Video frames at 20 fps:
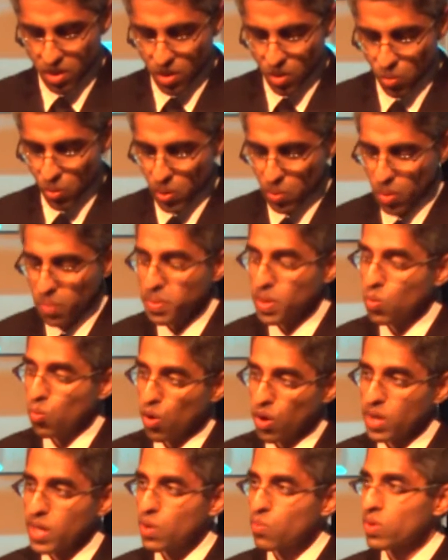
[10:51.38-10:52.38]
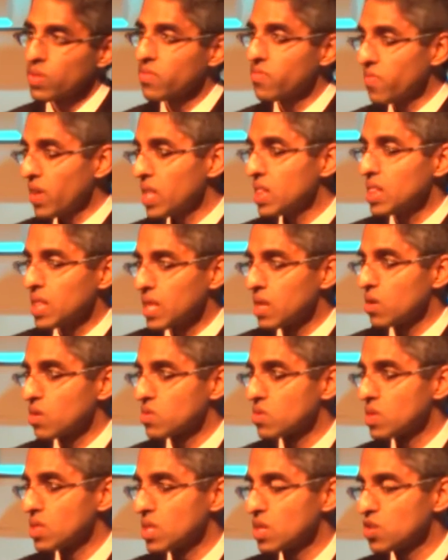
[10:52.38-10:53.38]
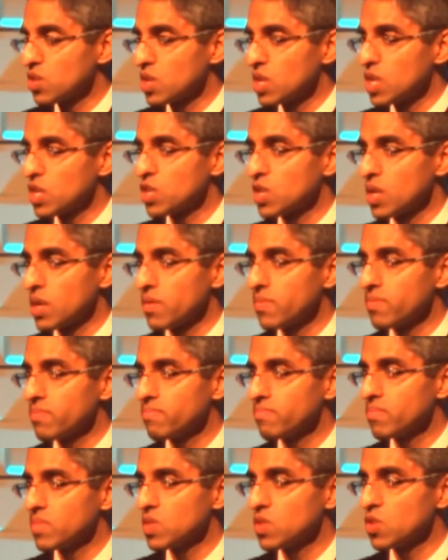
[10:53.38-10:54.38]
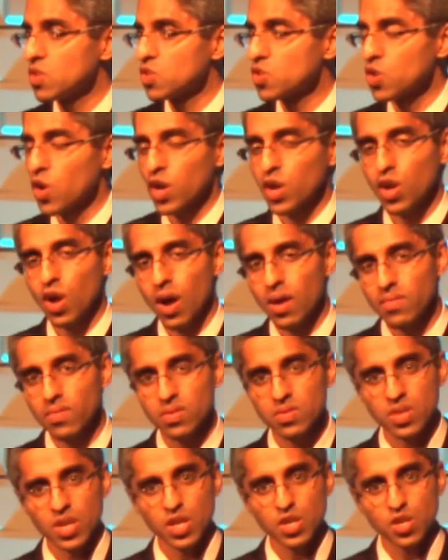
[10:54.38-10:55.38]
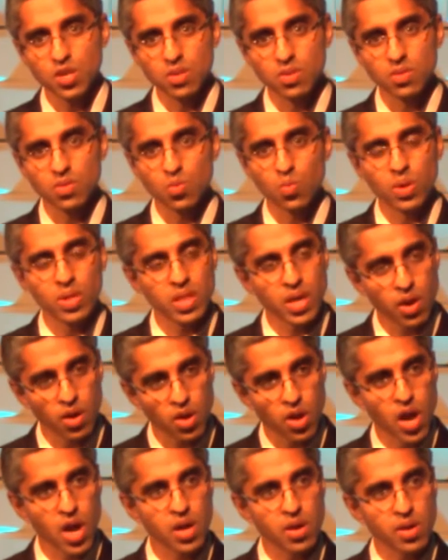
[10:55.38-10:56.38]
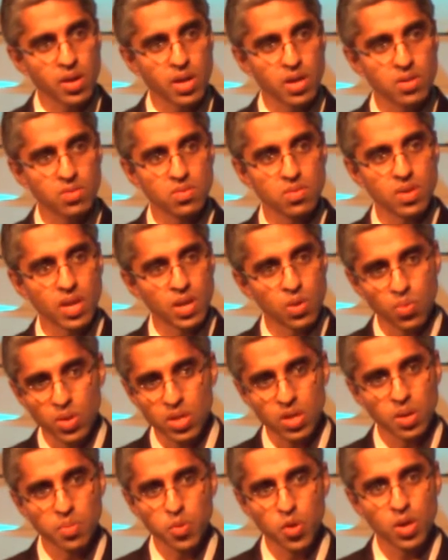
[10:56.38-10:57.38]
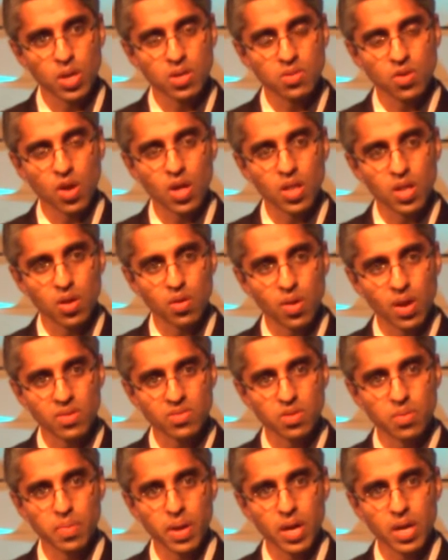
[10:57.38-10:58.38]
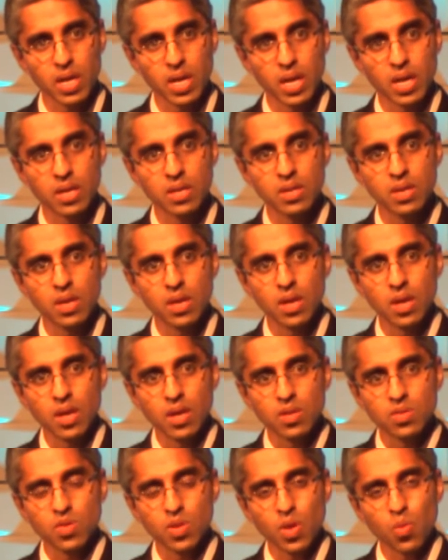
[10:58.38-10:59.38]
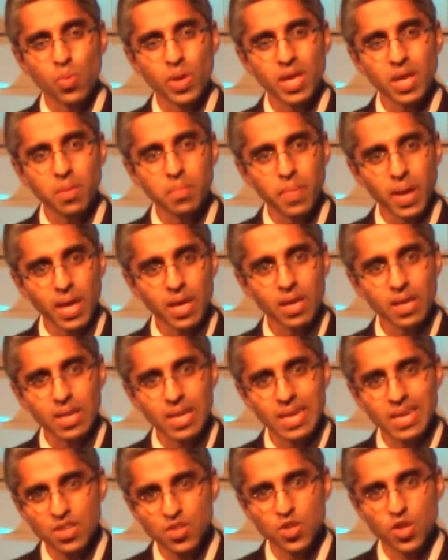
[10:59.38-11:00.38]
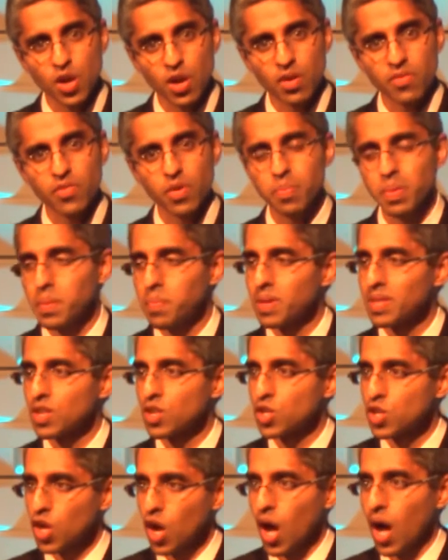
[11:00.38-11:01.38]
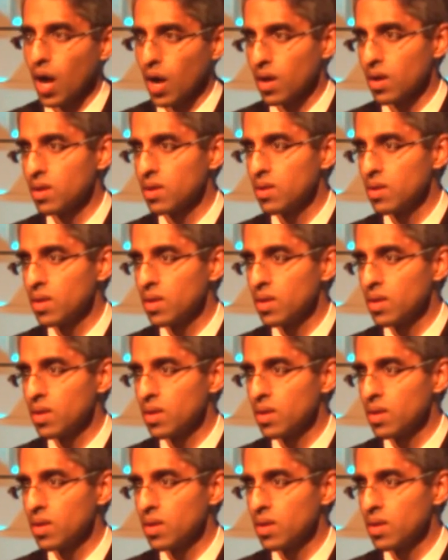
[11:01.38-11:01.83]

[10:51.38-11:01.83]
We will be working with faith leaders in this initiative to start conversations with their congregants and with communities all across America so that we can make it easier for people to talk